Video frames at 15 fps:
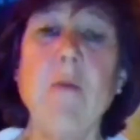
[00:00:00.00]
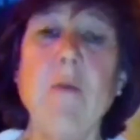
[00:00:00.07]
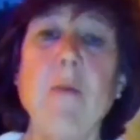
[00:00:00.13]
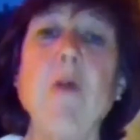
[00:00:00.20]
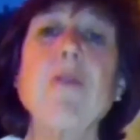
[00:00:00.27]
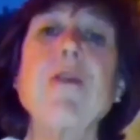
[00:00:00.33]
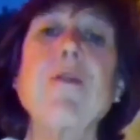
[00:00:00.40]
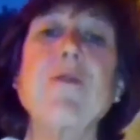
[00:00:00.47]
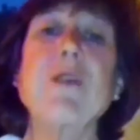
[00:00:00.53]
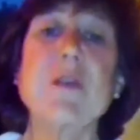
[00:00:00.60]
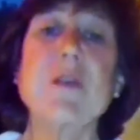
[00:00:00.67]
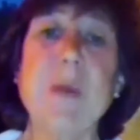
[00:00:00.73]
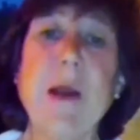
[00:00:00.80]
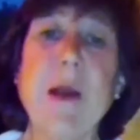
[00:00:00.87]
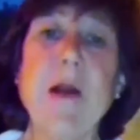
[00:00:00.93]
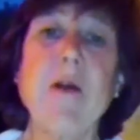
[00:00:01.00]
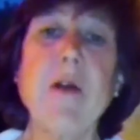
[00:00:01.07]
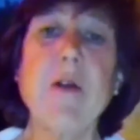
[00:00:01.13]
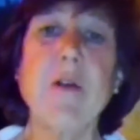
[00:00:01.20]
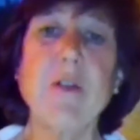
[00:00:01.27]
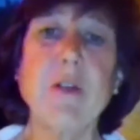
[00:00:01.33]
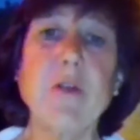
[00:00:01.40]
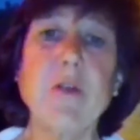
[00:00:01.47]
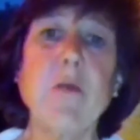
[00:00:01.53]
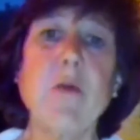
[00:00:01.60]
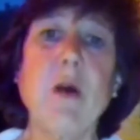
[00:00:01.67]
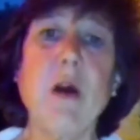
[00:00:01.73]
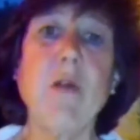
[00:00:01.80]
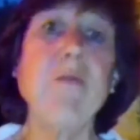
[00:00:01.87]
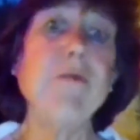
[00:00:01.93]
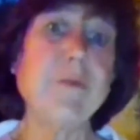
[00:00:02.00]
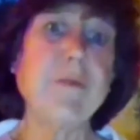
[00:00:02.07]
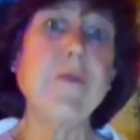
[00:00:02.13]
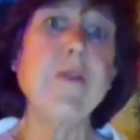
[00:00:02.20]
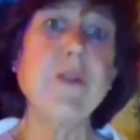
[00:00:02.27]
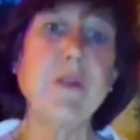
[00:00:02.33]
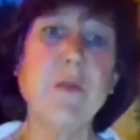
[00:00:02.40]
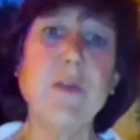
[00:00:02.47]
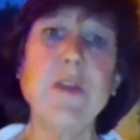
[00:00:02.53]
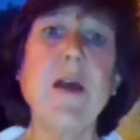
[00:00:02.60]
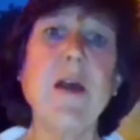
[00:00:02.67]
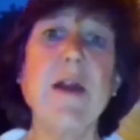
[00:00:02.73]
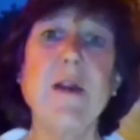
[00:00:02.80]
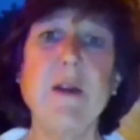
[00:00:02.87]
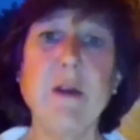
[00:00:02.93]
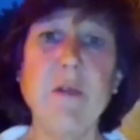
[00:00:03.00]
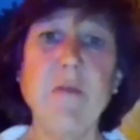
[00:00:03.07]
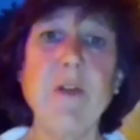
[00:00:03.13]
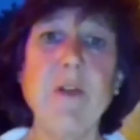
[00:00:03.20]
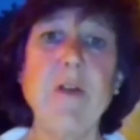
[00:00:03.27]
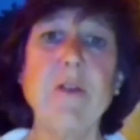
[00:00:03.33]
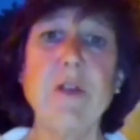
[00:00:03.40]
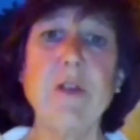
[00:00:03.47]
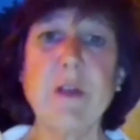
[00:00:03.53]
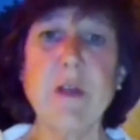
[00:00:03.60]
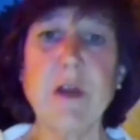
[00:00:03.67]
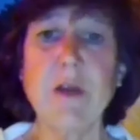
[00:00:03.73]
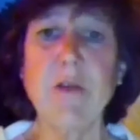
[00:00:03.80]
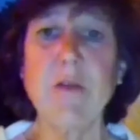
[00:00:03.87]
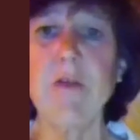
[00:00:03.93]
both of despair and also of suicide and overdoses and other